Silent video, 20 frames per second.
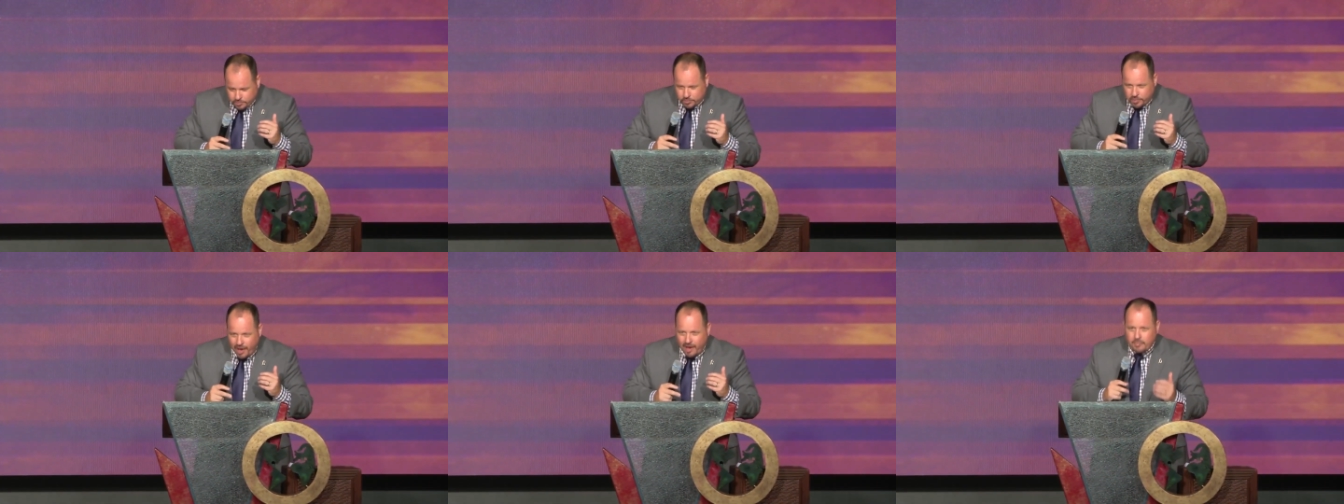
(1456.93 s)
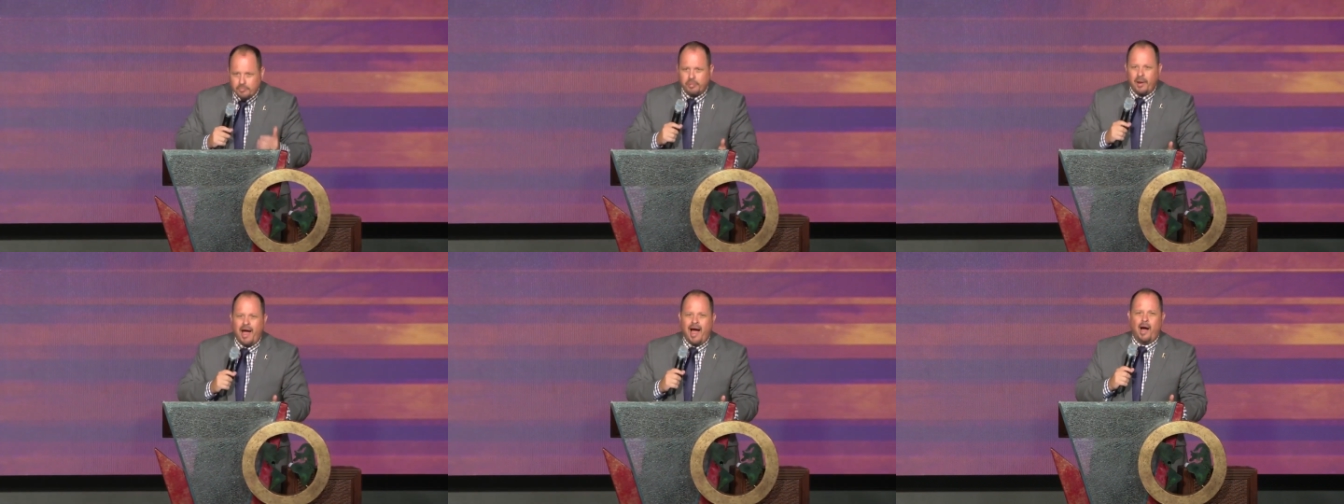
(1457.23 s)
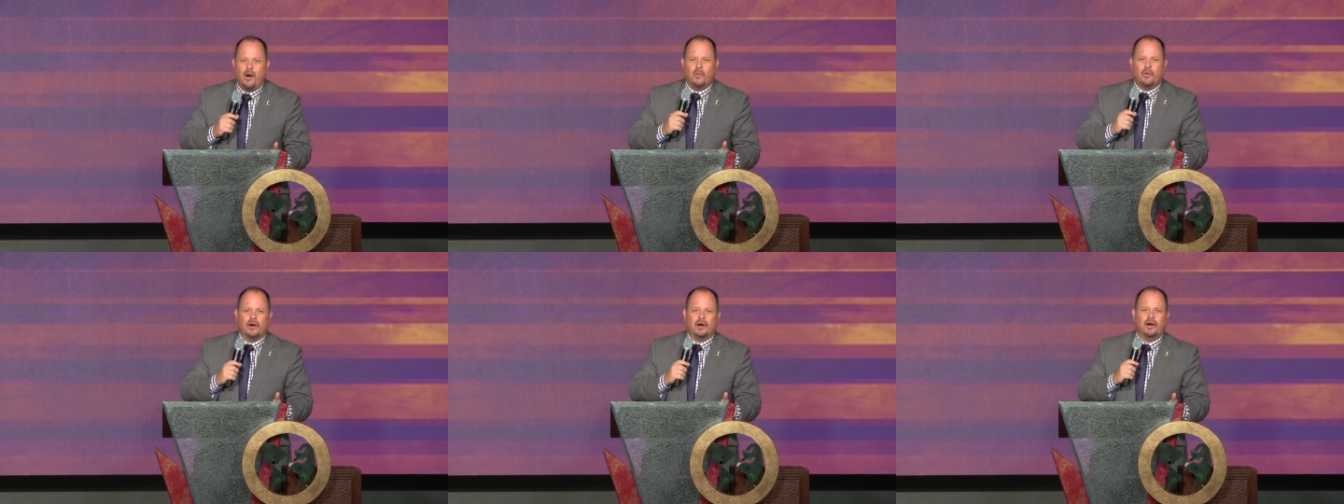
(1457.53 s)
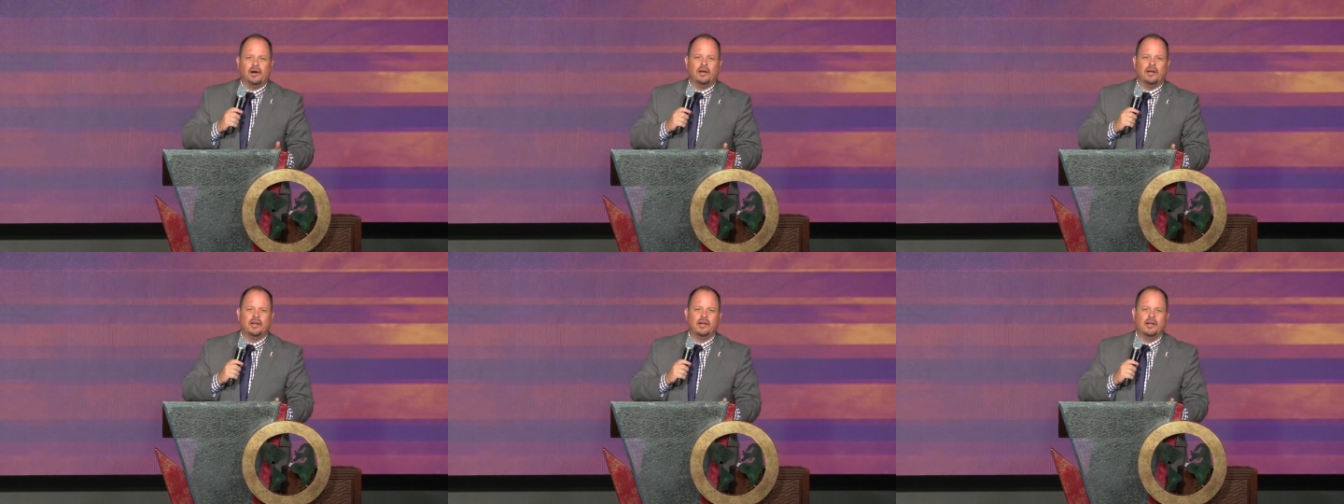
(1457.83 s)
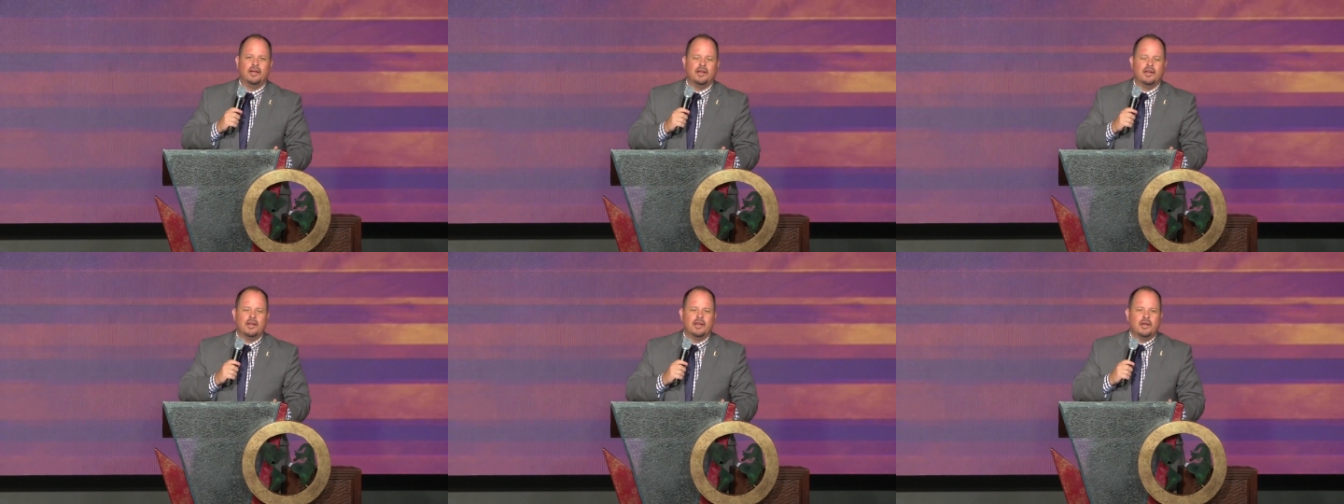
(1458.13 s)
had power,
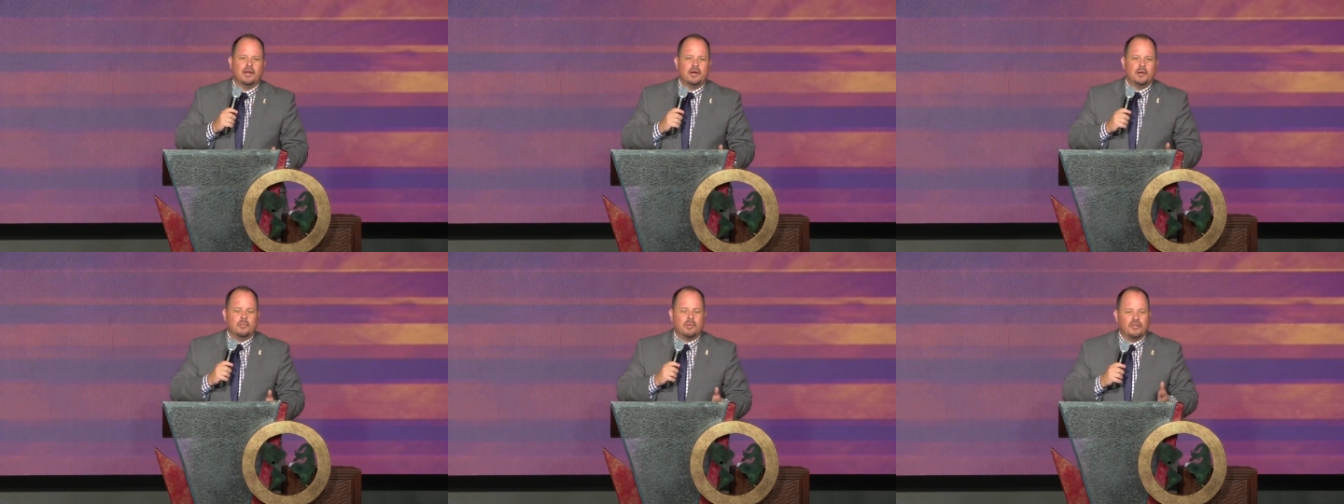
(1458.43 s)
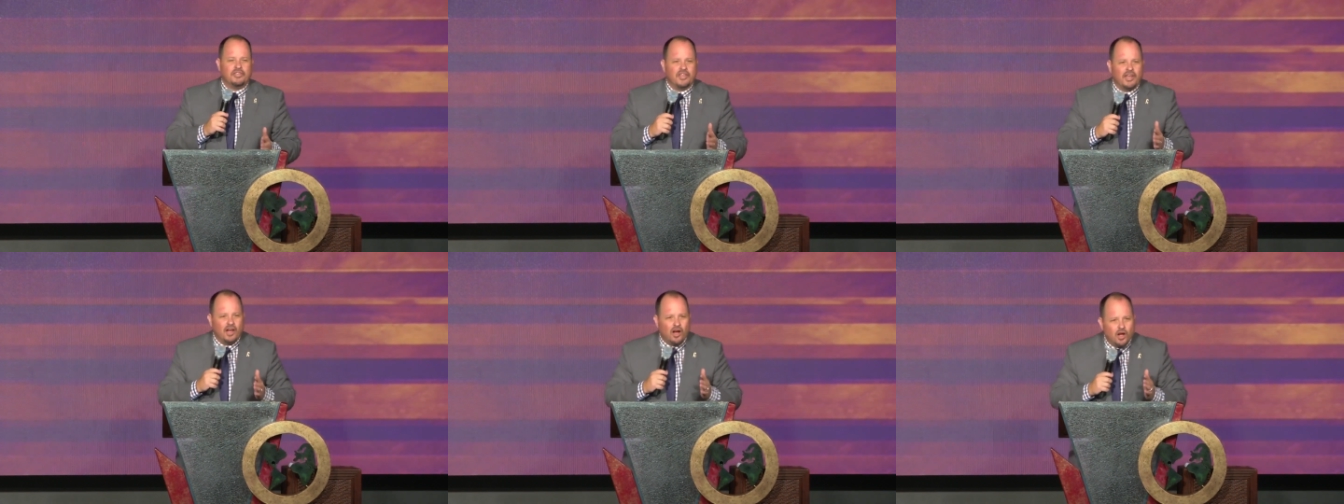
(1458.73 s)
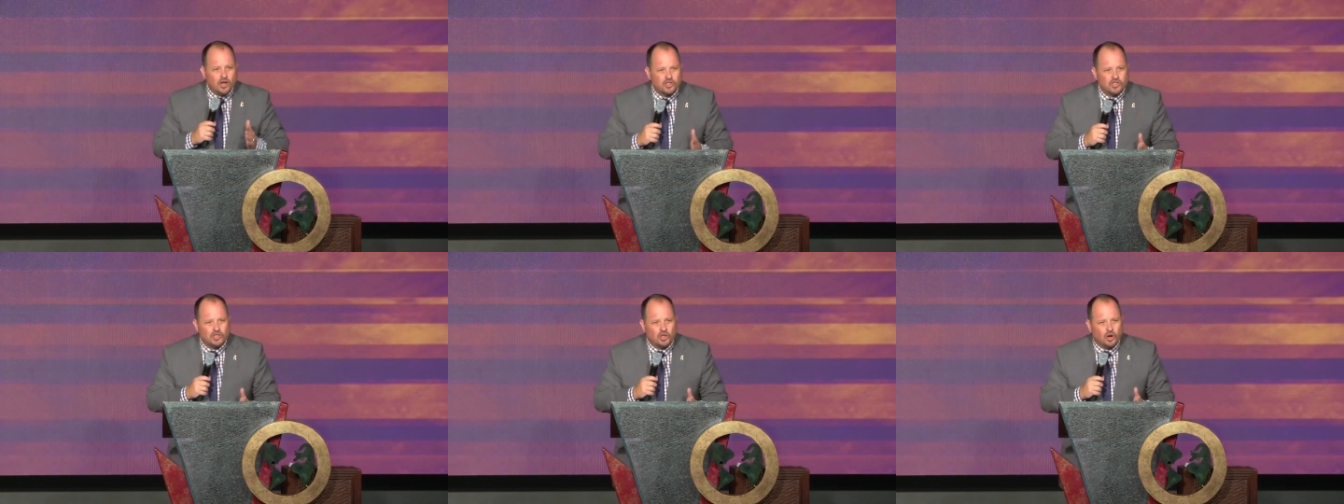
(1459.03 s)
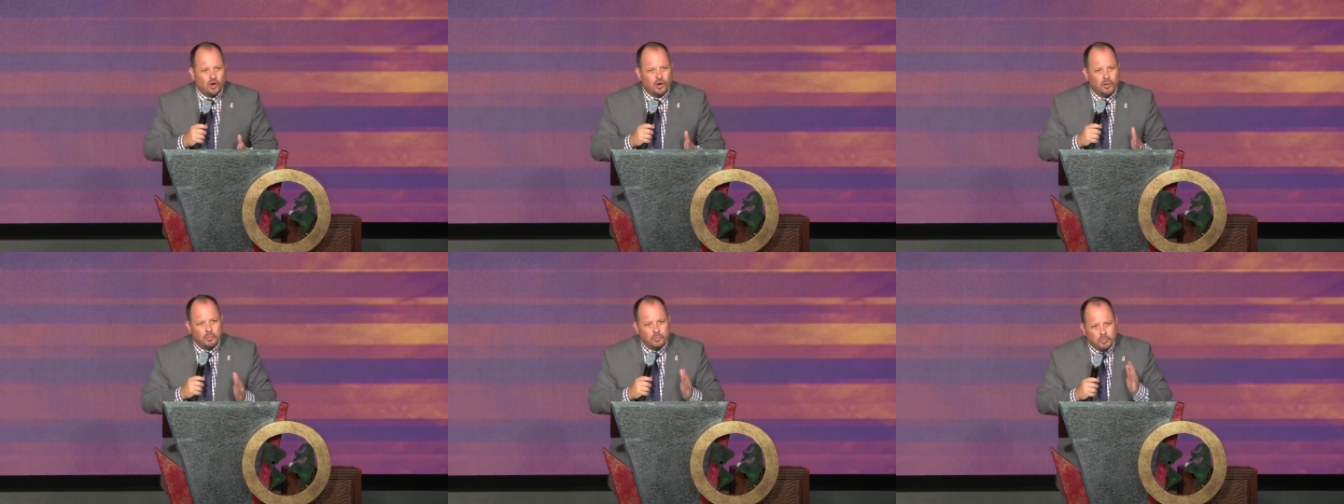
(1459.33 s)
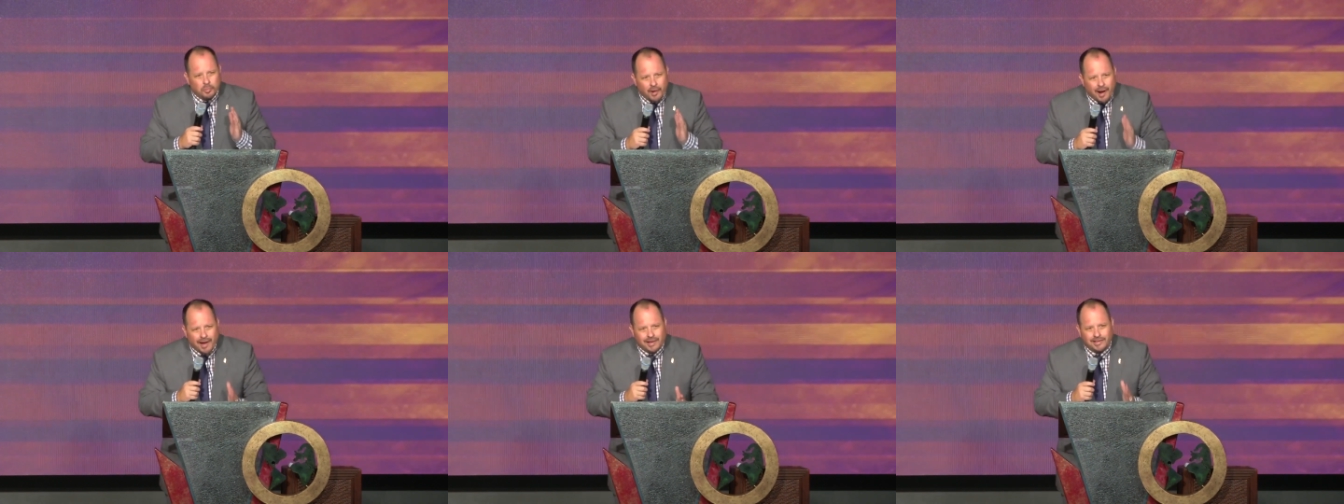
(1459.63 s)
but they also
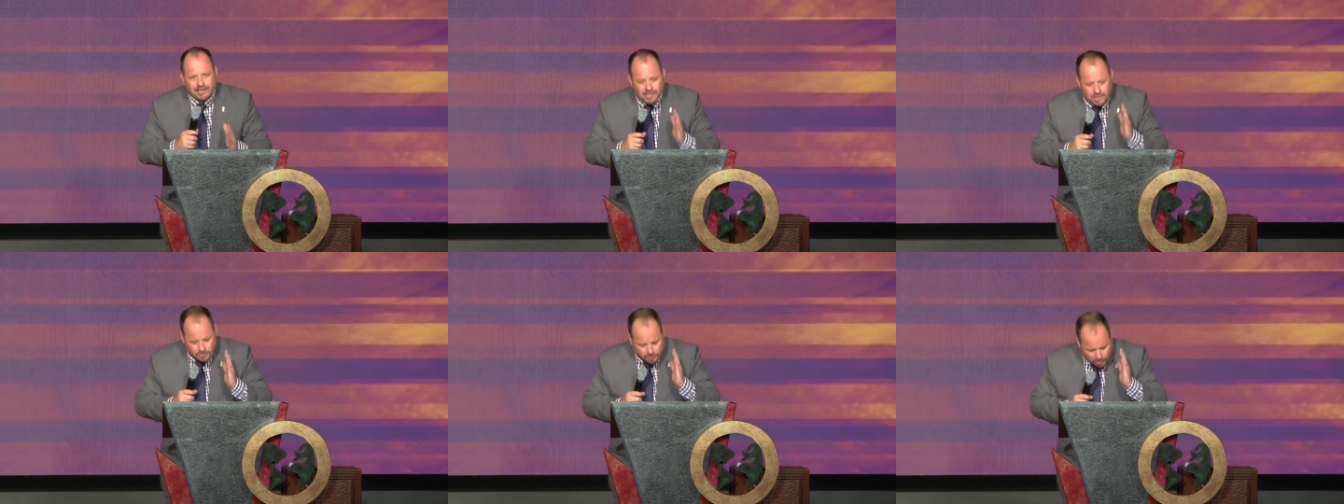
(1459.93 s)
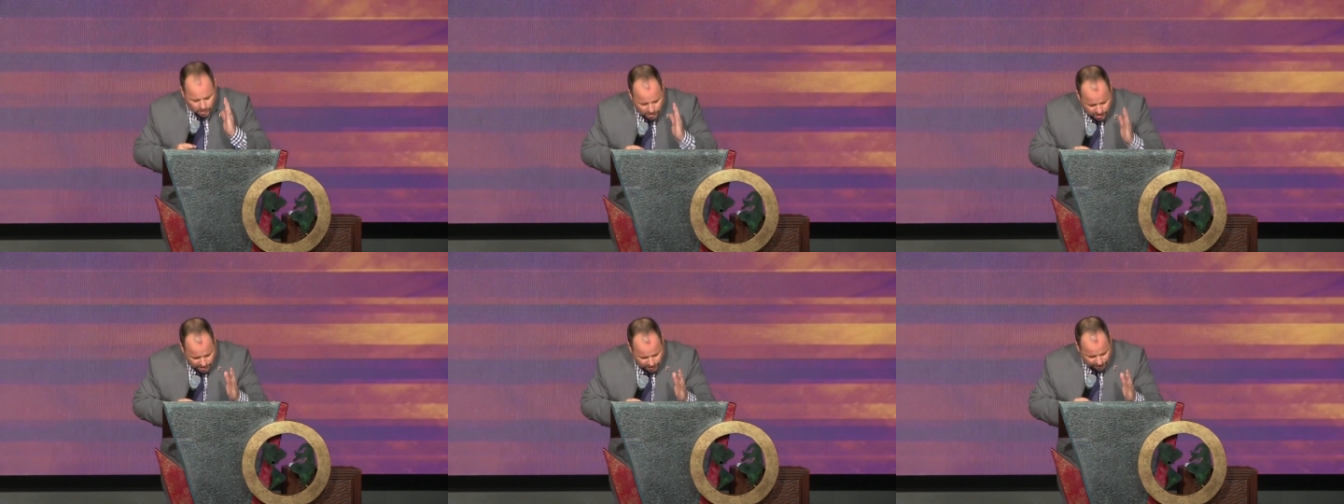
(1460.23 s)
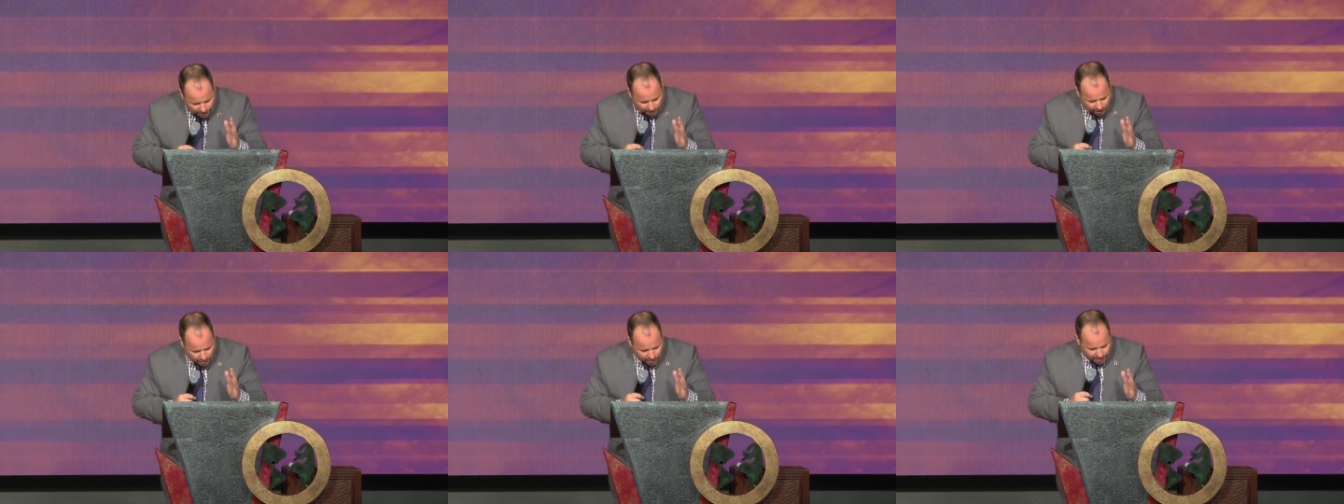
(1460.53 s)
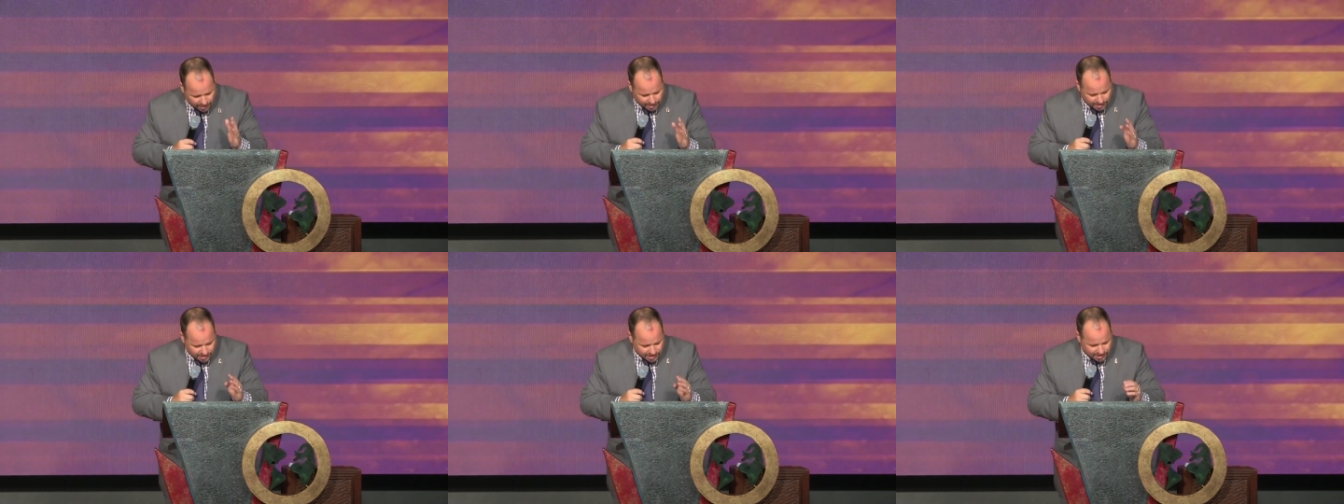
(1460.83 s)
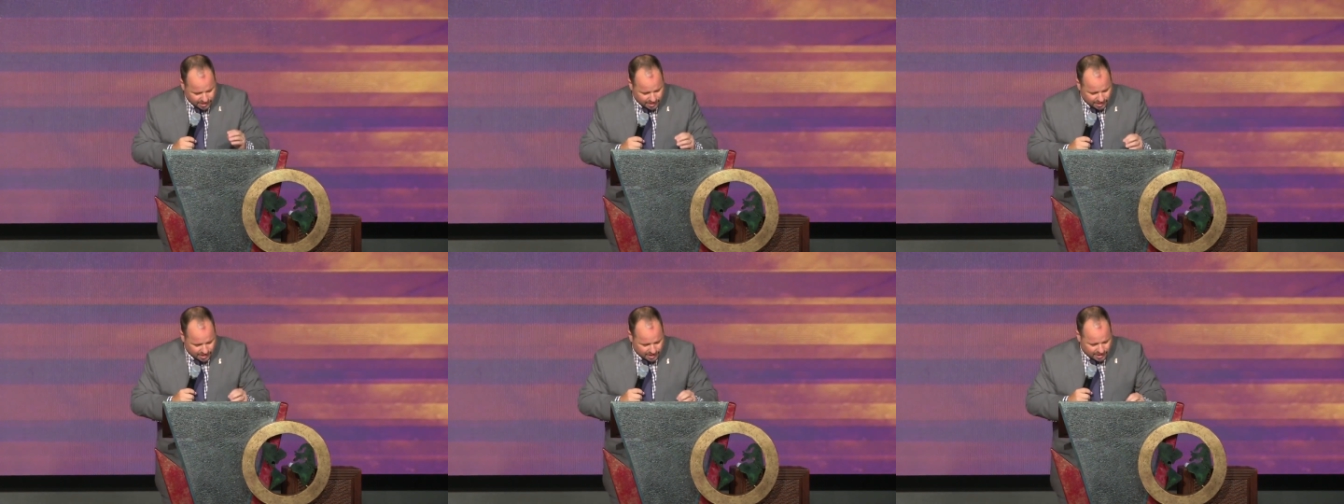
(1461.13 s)
practiced
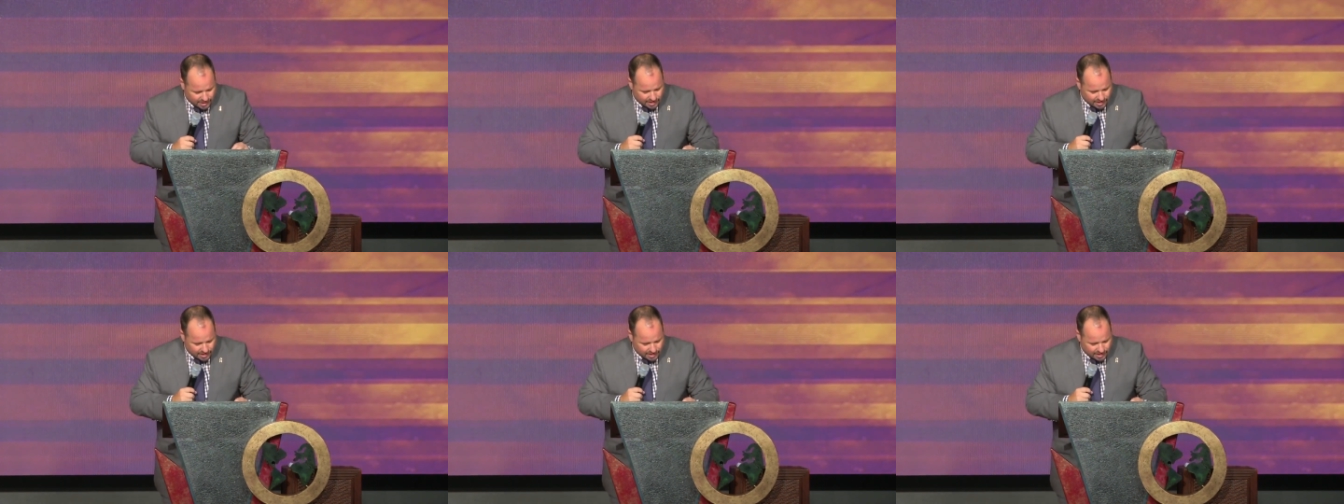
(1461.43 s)
perseverance.